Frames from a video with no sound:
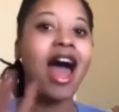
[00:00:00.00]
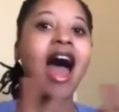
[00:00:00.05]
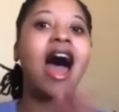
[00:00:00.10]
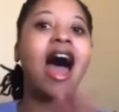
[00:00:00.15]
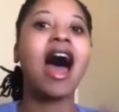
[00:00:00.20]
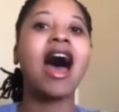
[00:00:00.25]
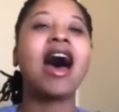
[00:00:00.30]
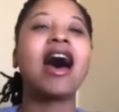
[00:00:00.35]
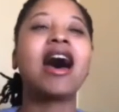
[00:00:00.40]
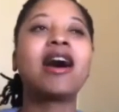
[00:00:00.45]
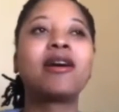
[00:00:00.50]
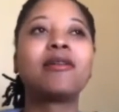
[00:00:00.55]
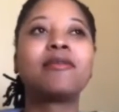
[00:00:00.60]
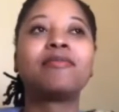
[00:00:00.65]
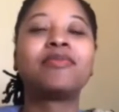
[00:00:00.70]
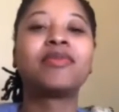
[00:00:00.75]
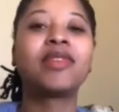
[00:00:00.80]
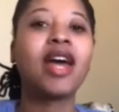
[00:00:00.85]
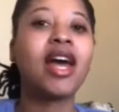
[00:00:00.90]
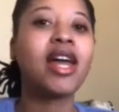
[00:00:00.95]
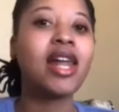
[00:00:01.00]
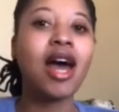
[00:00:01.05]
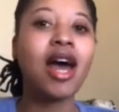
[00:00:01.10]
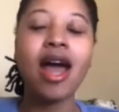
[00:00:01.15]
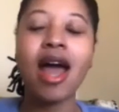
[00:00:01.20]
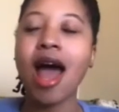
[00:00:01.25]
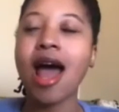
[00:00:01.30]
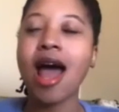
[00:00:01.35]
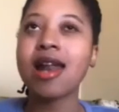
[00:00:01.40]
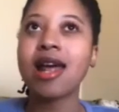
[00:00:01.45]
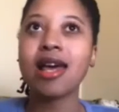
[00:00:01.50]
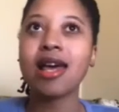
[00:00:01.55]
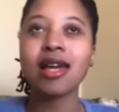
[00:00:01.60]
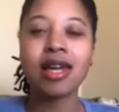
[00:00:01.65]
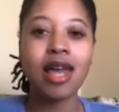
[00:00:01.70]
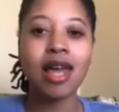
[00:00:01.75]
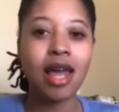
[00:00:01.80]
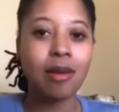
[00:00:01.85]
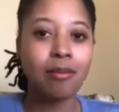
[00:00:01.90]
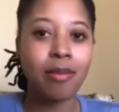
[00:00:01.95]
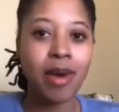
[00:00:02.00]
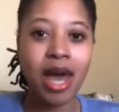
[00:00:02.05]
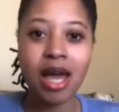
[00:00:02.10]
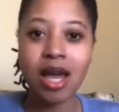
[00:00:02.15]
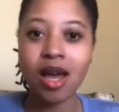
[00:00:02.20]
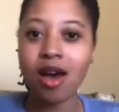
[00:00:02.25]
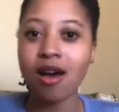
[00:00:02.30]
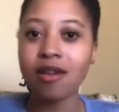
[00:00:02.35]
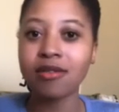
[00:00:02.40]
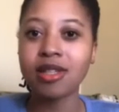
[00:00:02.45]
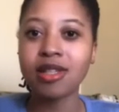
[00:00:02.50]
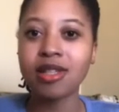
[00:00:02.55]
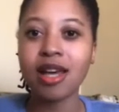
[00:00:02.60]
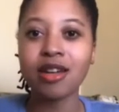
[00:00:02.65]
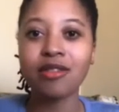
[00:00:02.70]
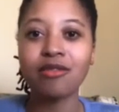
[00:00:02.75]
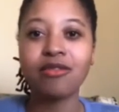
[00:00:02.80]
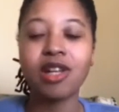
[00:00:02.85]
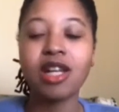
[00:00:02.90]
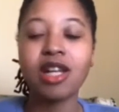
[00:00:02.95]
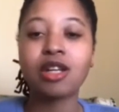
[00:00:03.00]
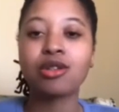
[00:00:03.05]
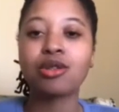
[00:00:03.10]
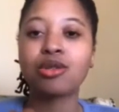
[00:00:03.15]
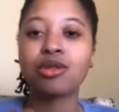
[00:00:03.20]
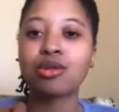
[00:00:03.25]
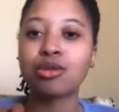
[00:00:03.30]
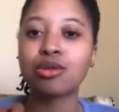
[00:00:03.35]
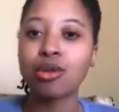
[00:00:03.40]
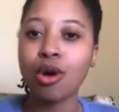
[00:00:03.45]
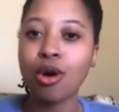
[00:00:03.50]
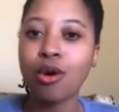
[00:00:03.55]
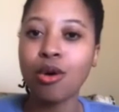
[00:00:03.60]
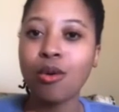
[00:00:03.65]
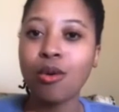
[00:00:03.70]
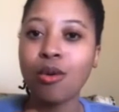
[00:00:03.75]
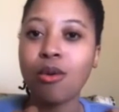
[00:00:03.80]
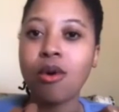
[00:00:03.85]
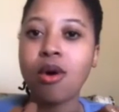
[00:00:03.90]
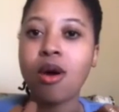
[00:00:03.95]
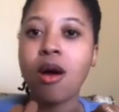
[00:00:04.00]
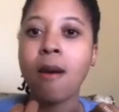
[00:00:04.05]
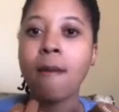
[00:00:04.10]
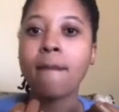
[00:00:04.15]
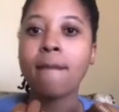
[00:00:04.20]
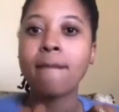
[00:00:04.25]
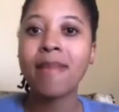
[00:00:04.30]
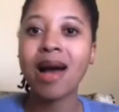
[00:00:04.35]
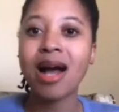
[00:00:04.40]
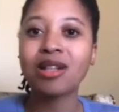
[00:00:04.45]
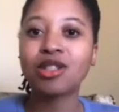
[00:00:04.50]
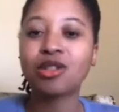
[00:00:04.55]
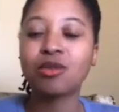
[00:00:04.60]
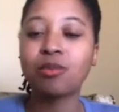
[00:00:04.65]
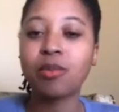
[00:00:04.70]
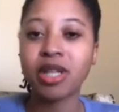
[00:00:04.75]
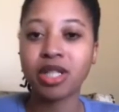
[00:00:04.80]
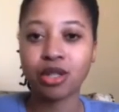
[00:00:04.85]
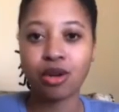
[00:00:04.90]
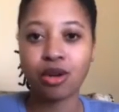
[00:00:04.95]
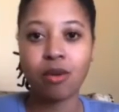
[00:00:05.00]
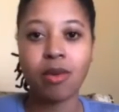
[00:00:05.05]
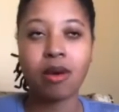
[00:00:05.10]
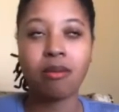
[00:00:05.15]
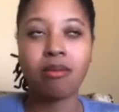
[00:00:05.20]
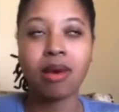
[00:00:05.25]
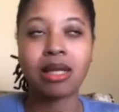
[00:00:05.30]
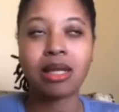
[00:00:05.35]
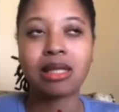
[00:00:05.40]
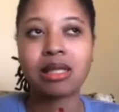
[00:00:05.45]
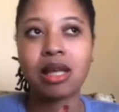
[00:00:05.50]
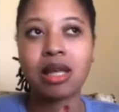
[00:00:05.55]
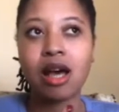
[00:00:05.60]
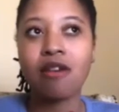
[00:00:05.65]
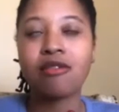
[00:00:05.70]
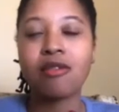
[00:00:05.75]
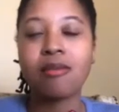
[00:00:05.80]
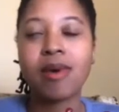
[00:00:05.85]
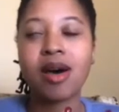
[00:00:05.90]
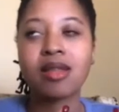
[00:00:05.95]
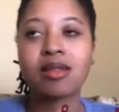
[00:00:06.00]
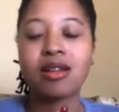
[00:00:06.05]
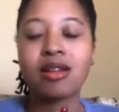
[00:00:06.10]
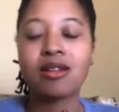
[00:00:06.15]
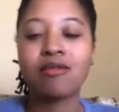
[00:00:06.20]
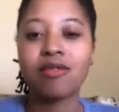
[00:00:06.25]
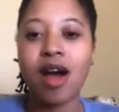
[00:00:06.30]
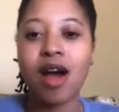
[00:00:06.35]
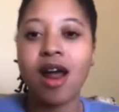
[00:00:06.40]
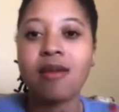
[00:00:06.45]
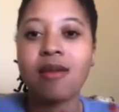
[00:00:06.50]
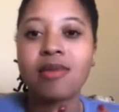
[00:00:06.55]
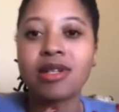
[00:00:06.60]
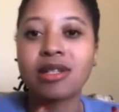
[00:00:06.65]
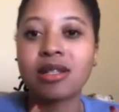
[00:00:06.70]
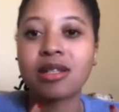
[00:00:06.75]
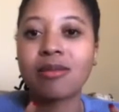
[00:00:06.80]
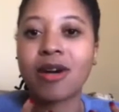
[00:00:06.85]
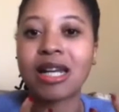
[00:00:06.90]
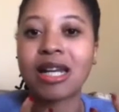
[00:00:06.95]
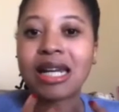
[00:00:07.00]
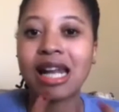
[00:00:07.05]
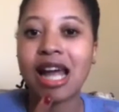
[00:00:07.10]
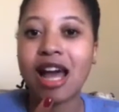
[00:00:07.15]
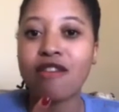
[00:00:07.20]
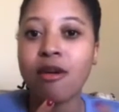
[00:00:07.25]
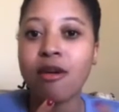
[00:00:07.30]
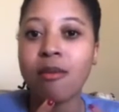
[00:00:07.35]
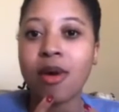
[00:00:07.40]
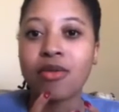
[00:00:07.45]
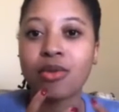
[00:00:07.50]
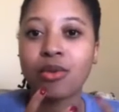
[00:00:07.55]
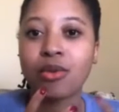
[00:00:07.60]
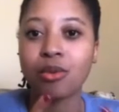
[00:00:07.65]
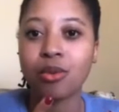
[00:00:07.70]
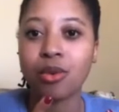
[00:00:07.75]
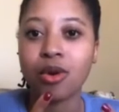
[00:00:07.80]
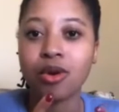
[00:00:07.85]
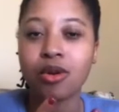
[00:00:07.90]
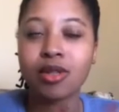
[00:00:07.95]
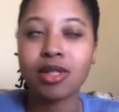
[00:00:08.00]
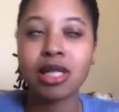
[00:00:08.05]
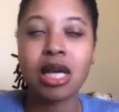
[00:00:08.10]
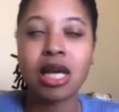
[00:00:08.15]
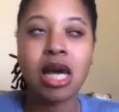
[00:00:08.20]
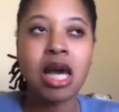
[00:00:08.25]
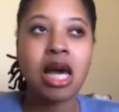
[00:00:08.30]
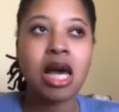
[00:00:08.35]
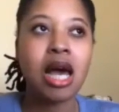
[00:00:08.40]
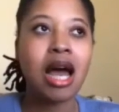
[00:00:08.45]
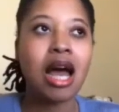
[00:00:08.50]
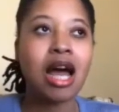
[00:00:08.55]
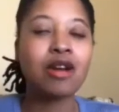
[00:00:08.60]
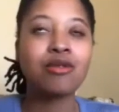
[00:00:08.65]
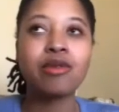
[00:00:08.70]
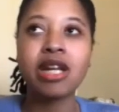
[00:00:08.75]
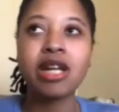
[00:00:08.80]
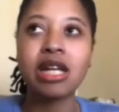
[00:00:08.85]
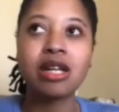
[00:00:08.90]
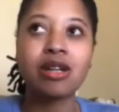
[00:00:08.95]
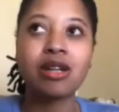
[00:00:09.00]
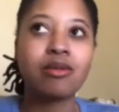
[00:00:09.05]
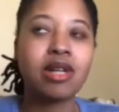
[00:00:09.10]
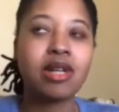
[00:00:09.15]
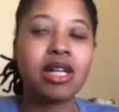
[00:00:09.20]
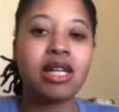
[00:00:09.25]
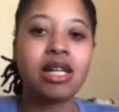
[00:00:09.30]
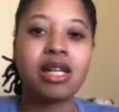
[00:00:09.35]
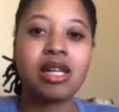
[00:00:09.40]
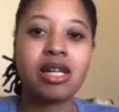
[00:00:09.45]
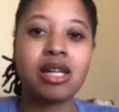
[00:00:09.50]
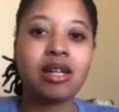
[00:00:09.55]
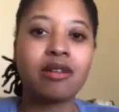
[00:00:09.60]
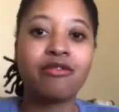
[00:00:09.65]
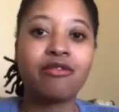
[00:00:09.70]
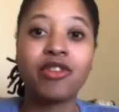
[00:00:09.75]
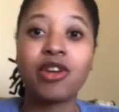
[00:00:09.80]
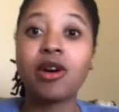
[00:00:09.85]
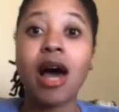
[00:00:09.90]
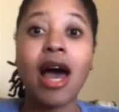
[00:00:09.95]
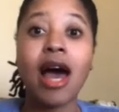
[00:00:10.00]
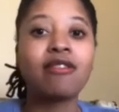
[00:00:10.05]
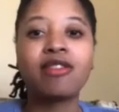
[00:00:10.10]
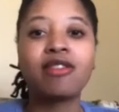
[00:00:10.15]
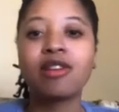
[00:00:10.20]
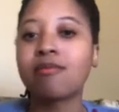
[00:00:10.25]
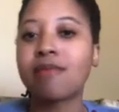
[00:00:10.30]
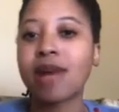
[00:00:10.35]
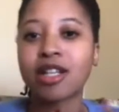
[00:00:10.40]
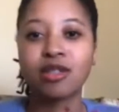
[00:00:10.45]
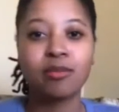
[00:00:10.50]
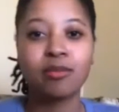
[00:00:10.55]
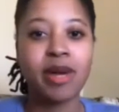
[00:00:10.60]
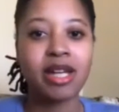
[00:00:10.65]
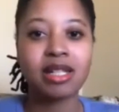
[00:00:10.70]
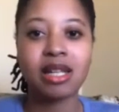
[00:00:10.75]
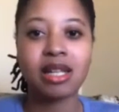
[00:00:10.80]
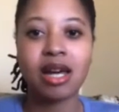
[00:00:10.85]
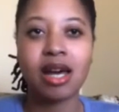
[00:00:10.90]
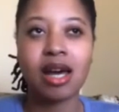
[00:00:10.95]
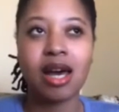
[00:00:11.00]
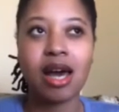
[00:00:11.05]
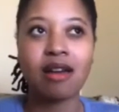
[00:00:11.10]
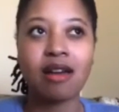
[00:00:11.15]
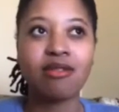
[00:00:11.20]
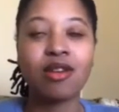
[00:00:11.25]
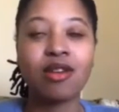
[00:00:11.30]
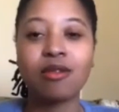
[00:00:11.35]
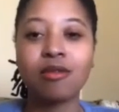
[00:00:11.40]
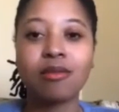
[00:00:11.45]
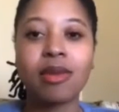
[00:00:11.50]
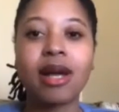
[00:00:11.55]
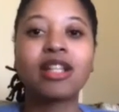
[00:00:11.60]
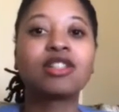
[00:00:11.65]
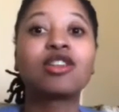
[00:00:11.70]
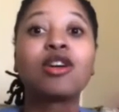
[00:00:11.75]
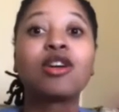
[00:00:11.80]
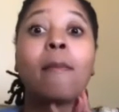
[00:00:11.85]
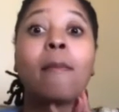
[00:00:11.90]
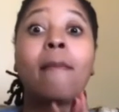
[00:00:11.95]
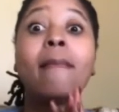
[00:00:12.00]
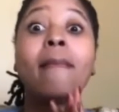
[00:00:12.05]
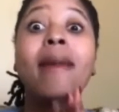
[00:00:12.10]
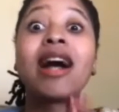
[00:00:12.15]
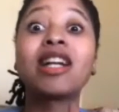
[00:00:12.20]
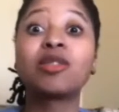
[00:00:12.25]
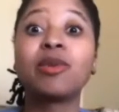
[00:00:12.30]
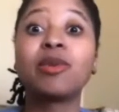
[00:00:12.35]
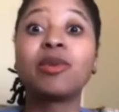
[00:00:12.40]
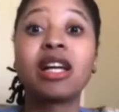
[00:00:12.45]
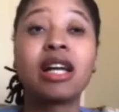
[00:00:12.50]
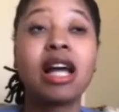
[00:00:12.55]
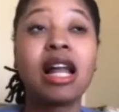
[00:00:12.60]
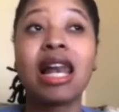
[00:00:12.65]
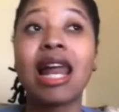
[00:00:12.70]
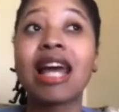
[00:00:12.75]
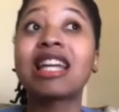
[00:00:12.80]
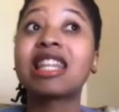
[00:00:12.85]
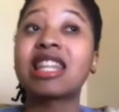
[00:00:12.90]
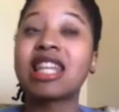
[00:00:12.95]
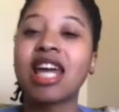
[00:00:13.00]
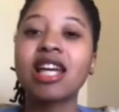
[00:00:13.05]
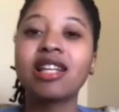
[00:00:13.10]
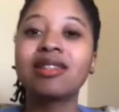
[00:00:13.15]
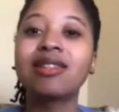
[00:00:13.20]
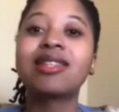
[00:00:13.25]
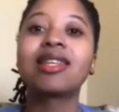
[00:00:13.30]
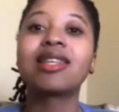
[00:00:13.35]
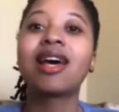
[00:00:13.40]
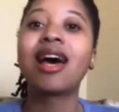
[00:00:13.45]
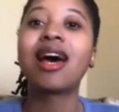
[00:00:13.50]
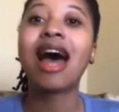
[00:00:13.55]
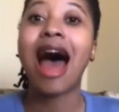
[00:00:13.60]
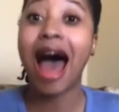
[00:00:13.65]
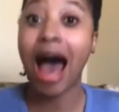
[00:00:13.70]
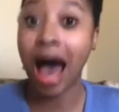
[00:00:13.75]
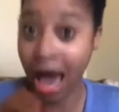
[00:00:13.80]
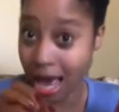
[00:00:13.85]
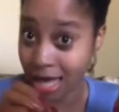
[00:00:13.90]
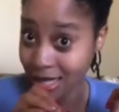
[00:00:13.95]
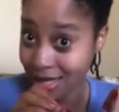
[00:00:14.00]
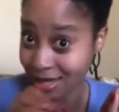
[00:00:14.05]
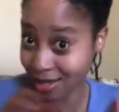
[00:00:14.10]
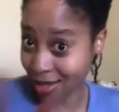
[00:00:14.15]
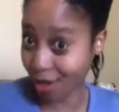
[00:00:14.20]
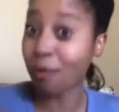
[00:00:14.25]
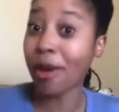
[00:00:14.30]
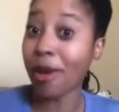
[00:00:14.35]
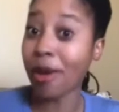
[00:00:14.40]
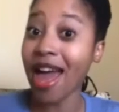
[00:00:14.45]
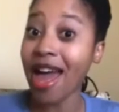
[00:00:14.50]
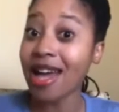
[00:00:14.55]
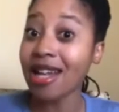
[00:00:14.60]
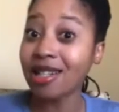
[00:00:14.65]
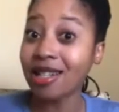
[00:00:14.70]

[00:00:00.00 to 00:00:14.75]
And I came back after that feeling so much better about myself, about the environment, about life, about the world. Really, really I feel much better. I feel much better. Like, things are still bad,